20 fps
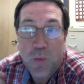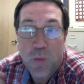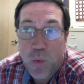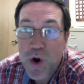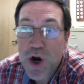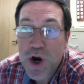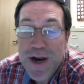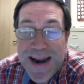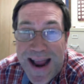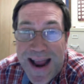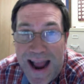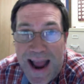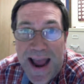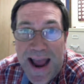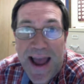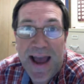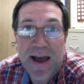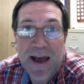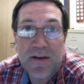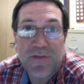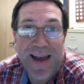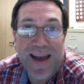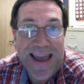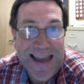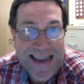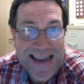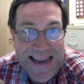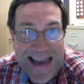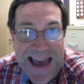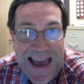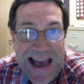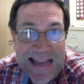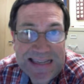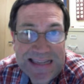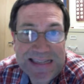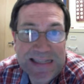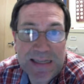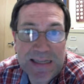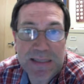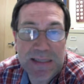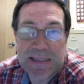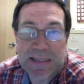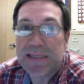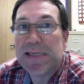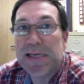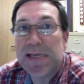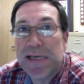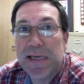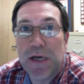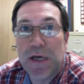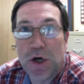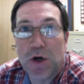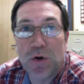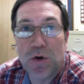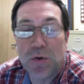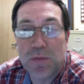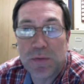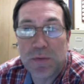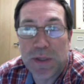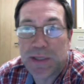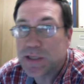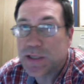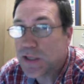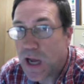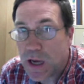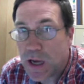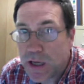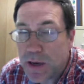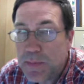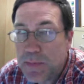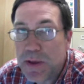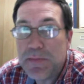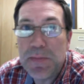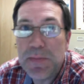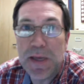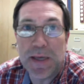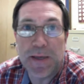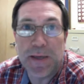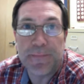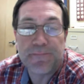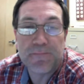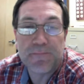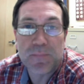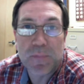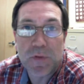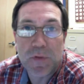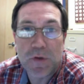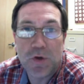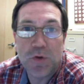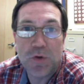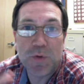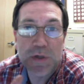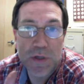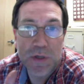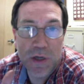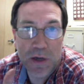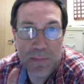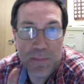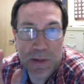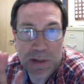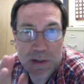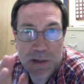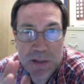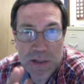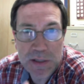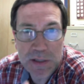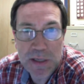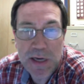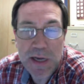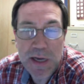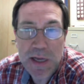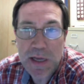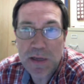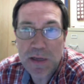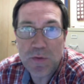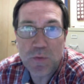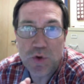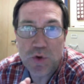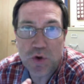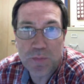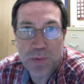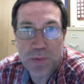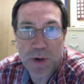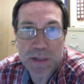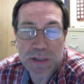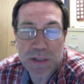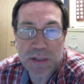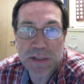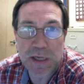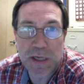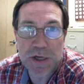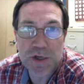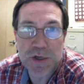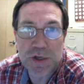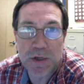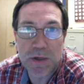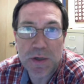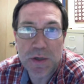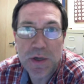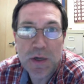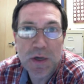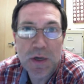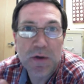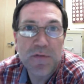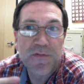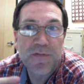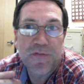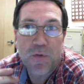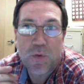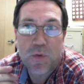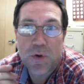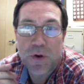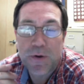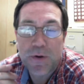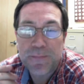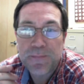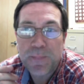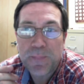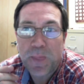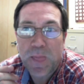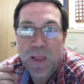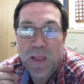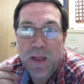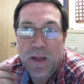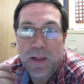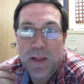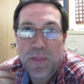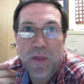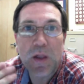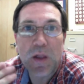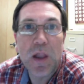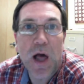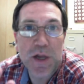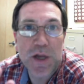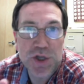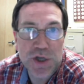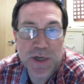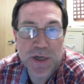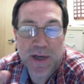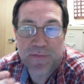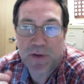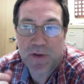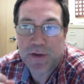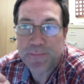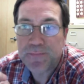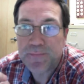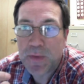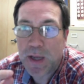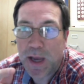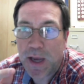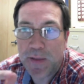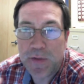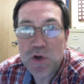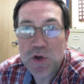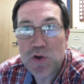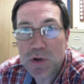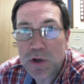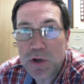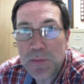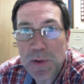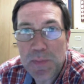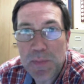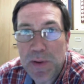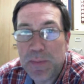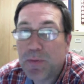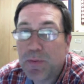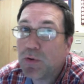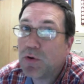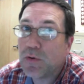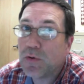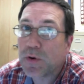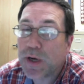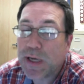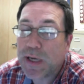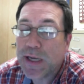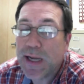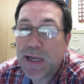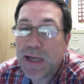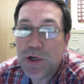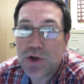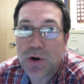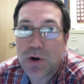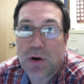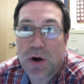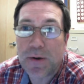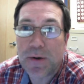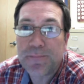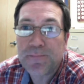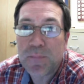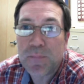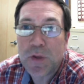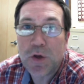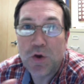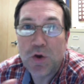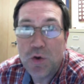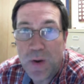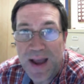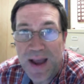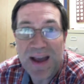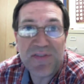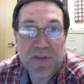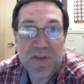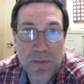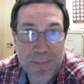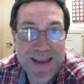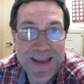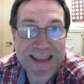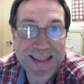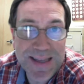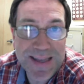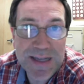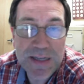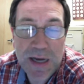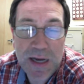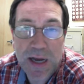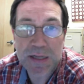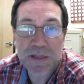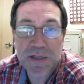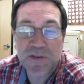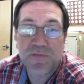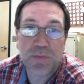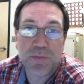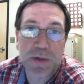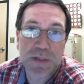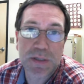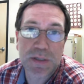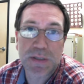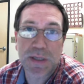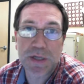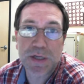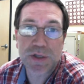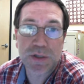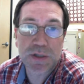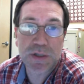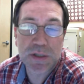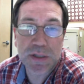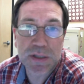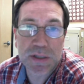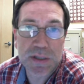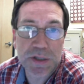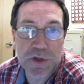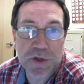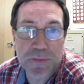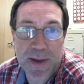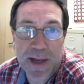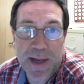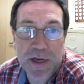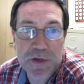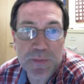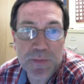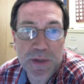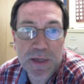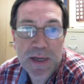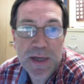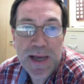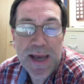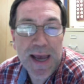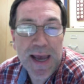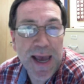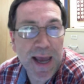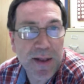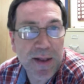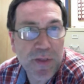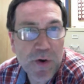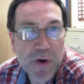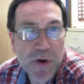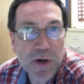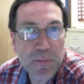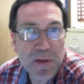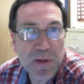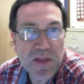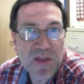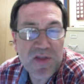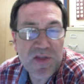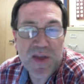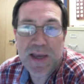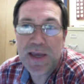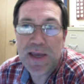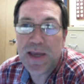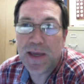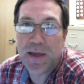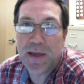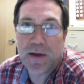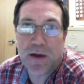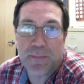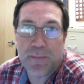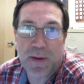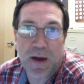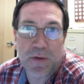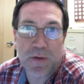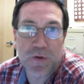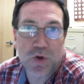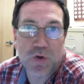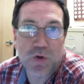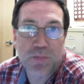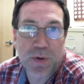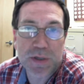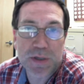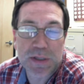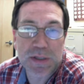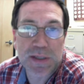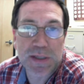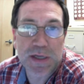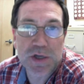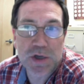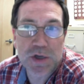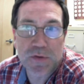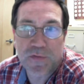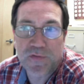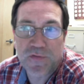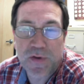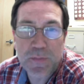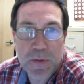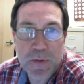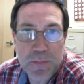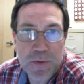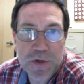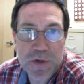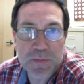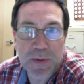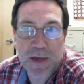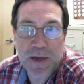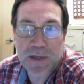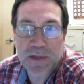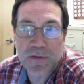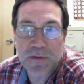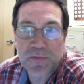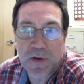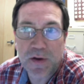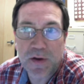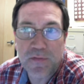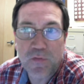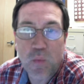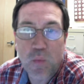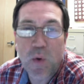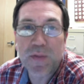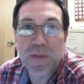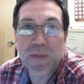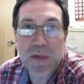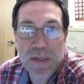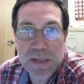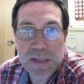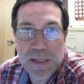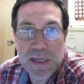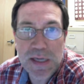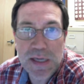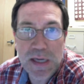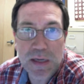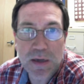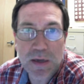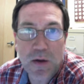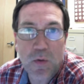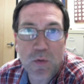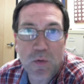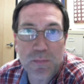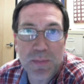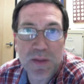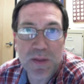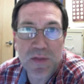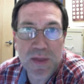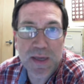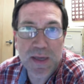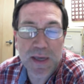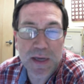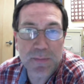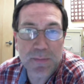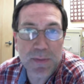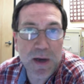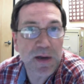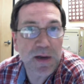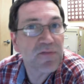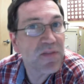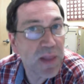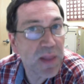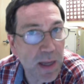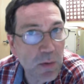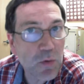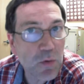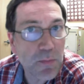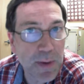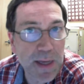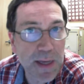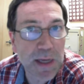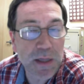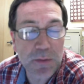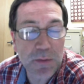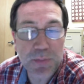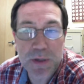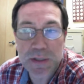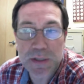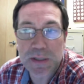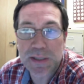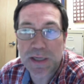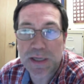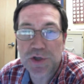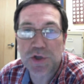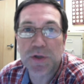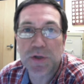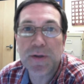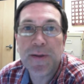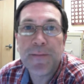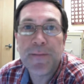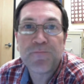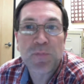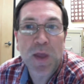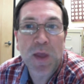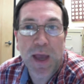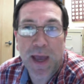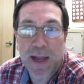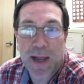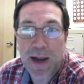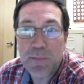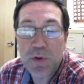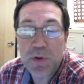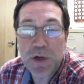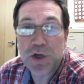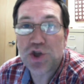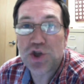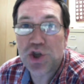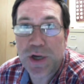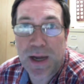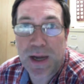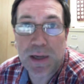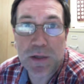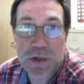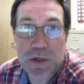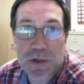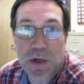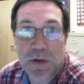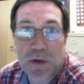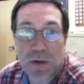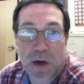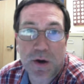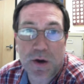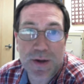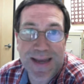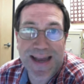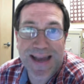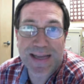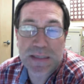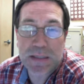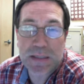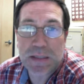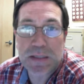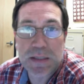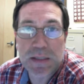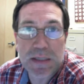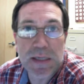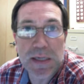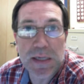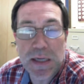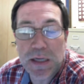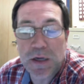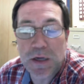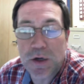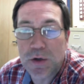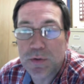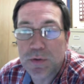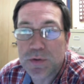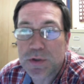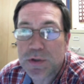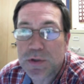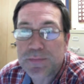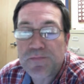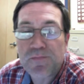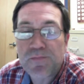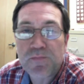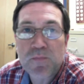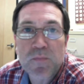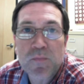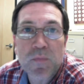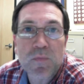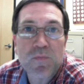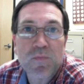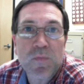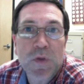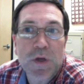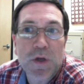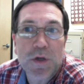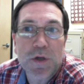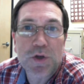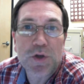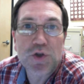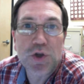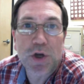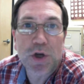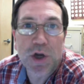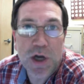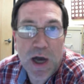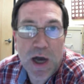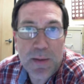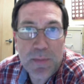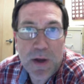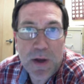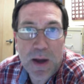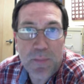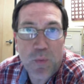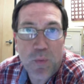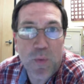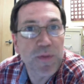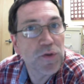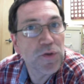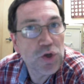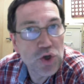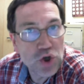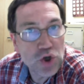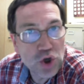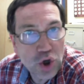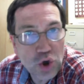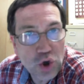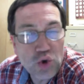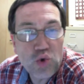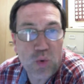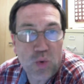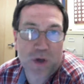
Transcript: We're going to have a guest CEO. It's not going to be me, who is going to be studying your presentation for the logic of it. And these are going to be people who are in HR who have to make these kinds of presentations to senior management. And they're going to be thinking about your presentation from the perspective of what the CEO would be thinking about if they were making the presentation. And I'm going to challenge our guest CEOs to come up with 2